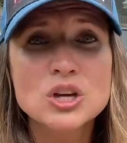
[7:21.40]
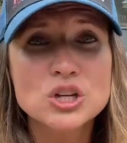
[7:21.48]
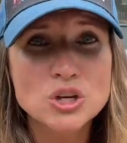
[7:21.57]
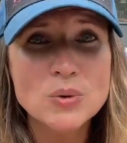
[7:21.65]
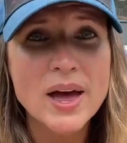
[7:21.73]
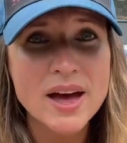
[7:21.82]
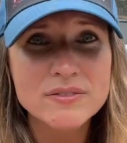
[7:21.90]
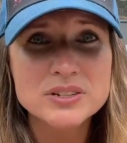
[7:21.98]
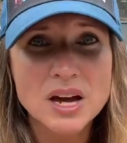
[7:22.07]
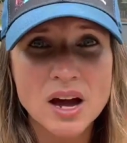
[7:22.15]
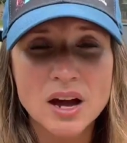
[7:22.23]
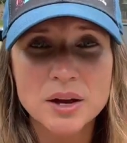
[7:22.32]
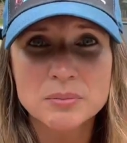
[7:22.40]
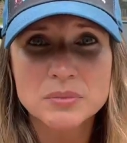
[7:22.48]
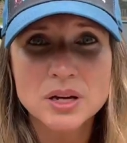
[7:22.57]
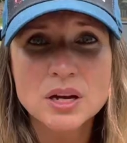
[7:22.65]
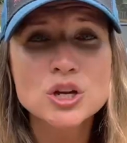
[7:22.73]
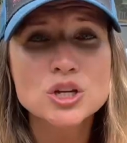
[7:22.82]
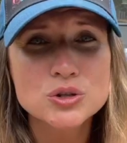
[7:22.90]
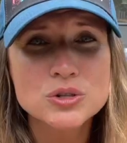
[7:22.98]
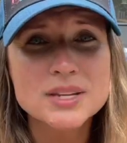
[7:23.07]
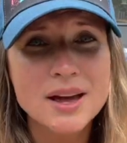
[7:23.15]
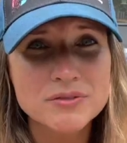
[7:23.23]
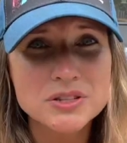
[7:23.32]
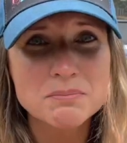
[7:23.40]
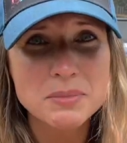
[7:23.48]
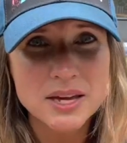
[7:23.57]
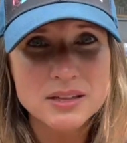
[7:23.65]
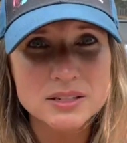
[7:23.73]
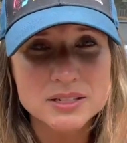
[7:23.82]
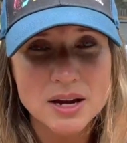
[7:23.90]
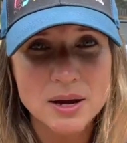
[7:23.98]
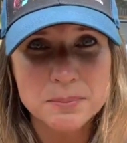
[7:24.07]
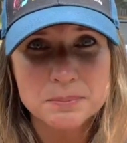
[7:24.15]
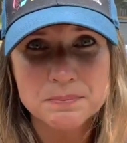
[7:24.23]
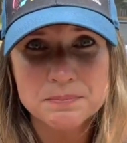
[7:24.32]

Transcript: You have time. You just have to make the time.